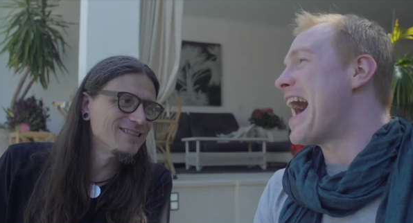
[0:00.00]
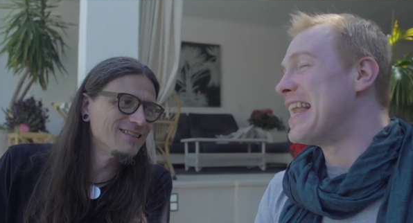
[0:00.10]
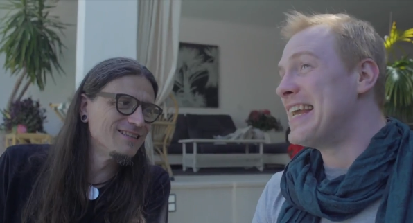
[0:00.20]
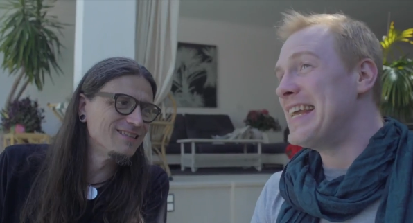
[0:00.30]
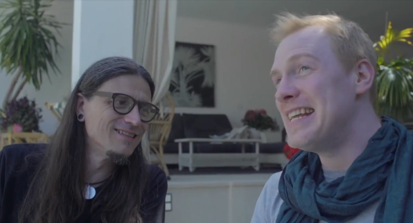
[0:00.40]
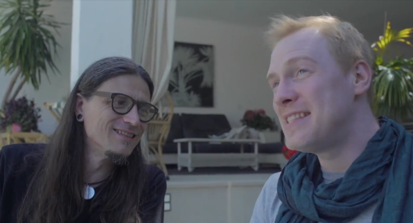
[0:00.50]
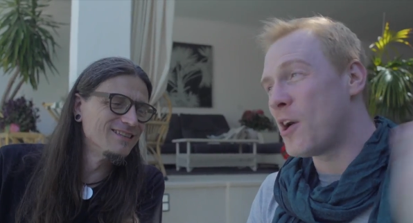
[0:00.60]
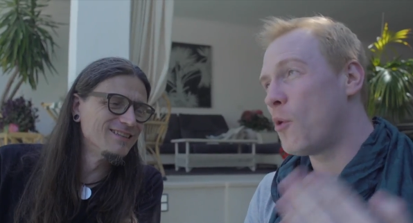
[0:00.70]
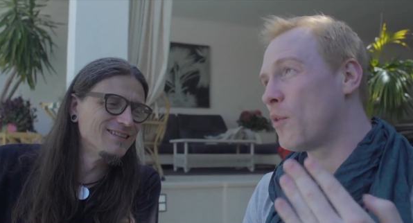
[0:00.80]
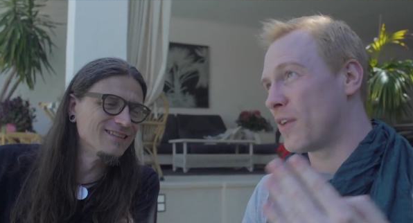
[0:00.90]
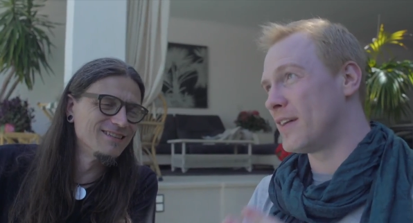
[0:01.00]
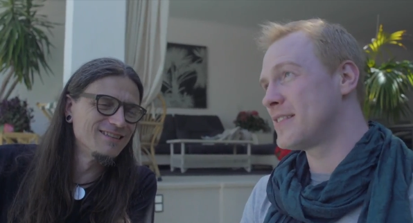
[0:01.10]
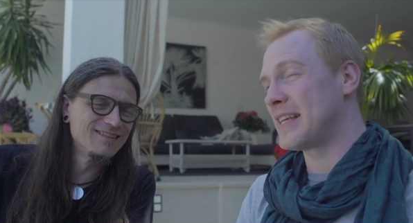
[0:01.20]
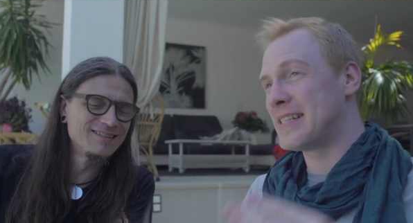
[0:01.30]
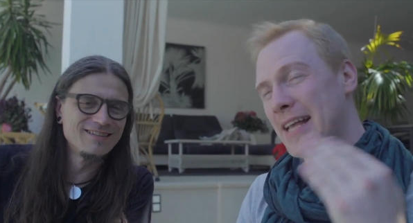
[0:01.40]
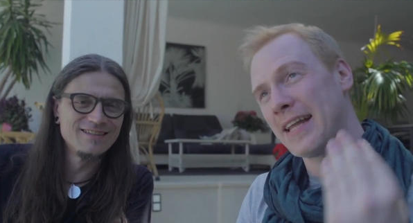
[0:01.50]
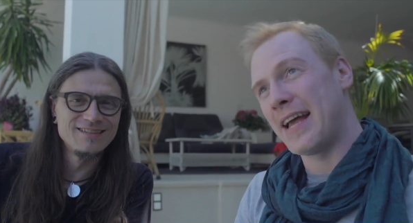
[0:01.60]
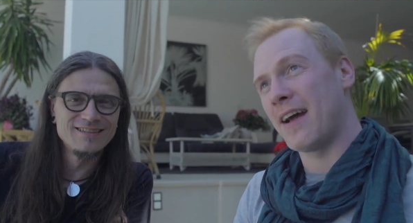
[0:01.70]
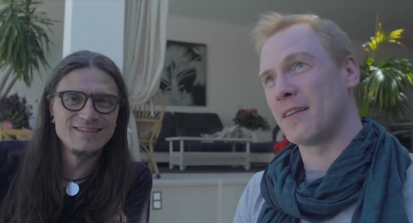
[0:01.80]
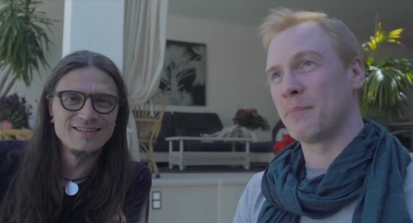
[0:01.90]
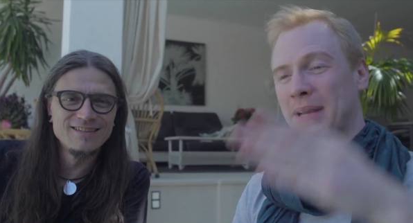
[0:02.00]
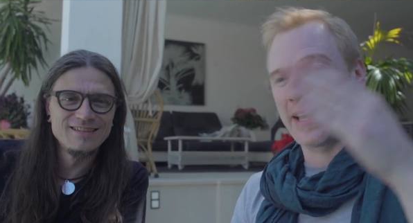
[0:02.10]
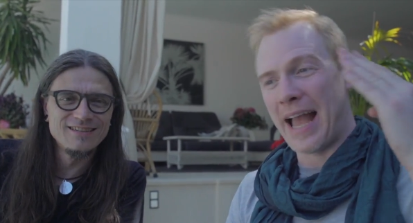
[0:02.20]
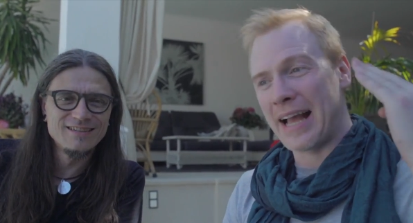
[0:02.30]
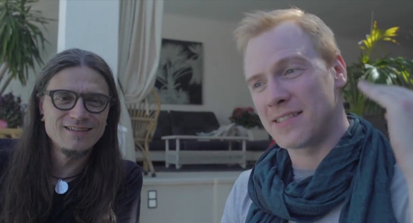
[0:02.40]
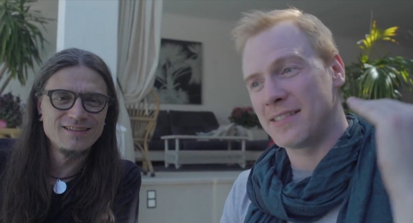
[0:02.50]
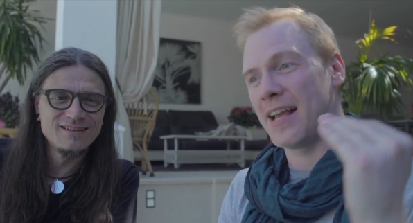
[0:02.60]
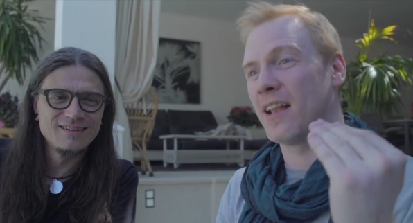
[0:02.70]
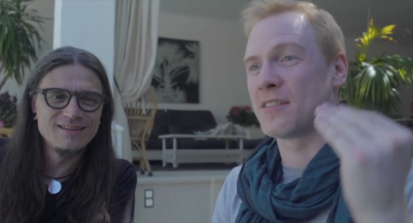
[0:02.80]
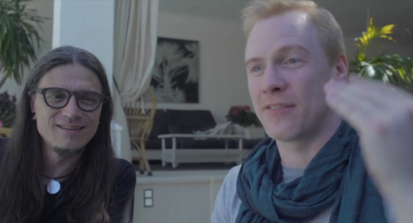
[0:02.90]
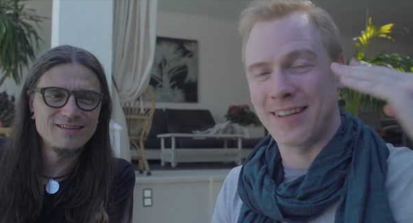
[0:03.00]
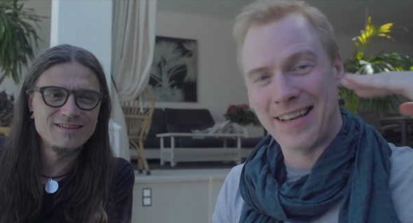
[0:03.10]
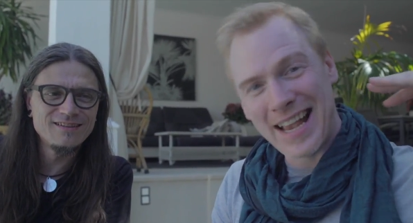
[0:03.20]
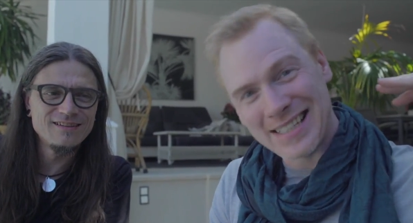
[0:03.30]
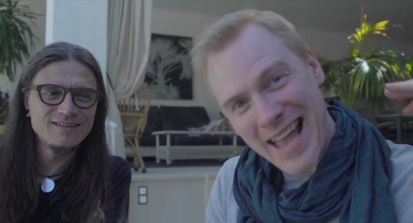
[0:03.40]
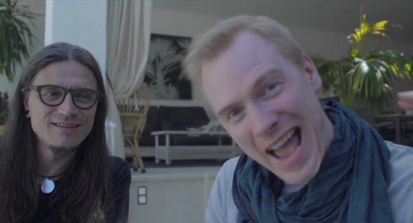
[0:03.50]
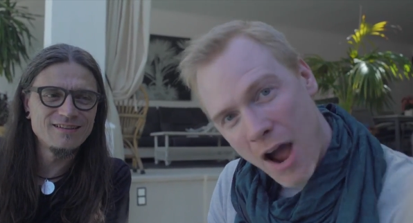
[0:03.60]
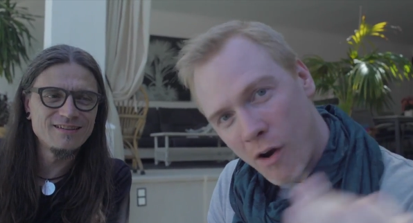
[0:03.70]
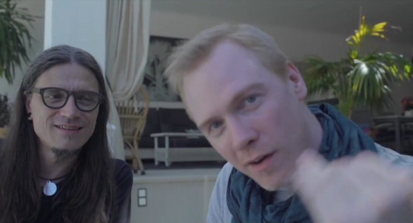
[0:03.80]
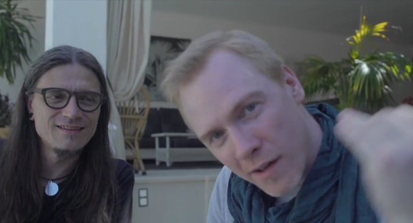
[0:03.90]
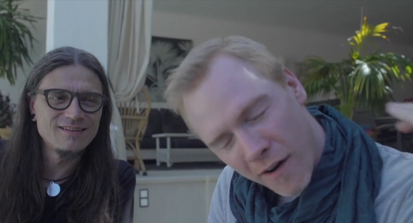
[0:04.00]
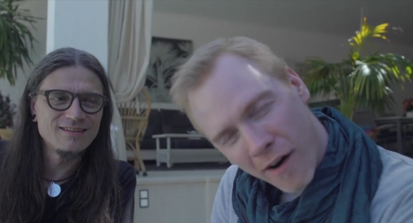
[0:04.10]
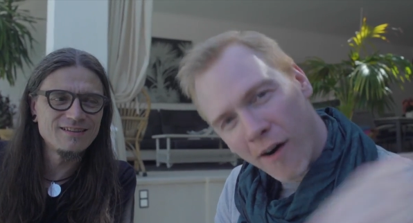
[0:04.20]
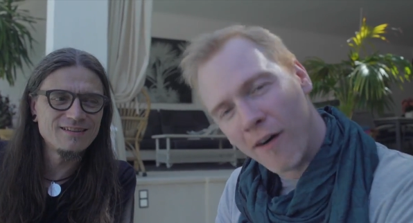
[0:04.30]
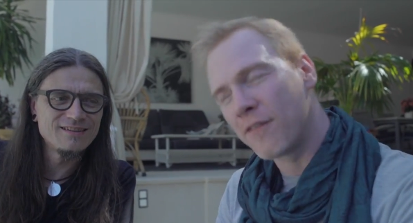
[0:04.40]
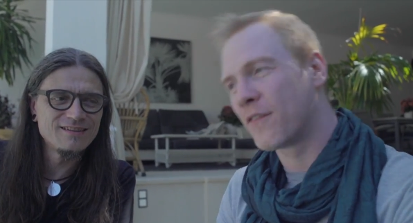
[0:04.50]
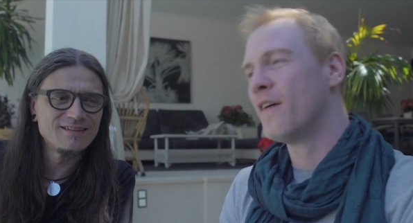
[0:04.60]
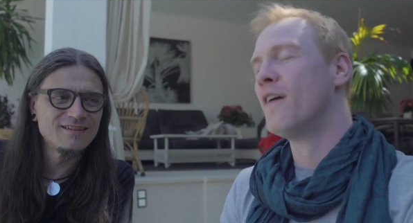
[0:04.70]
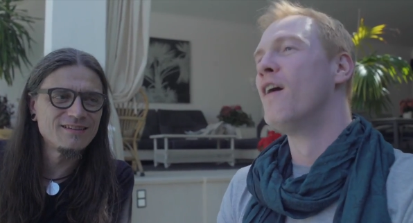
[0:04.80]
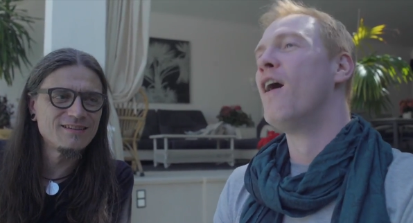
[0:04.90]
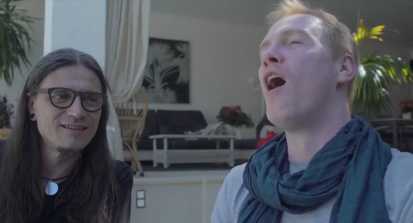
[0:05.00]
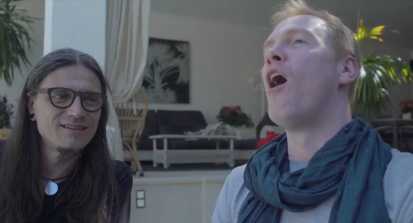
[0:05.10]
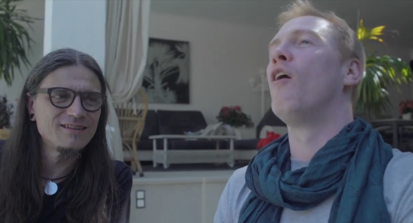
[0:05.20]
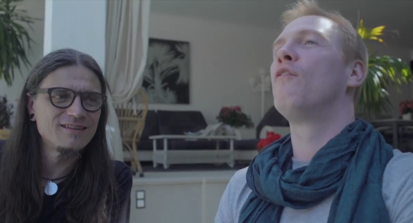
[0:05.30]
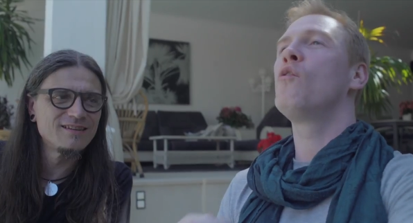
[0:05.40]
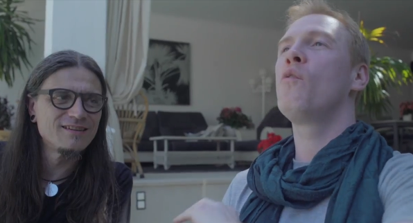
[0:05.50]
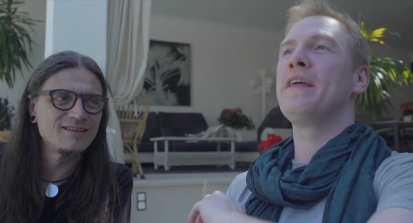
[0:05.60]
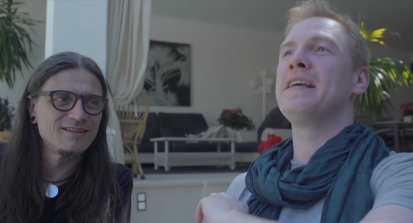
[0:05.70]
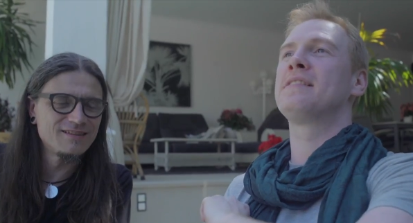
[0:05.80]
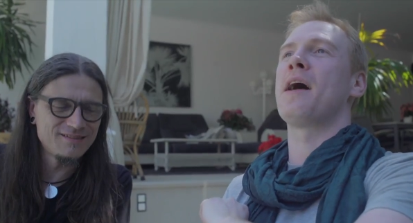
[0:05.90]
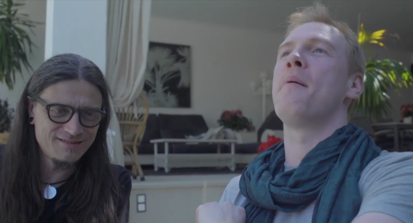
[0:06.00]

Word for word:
Speaker 1: And he told us, he sat down and began to tell us for the next hour and a half of all these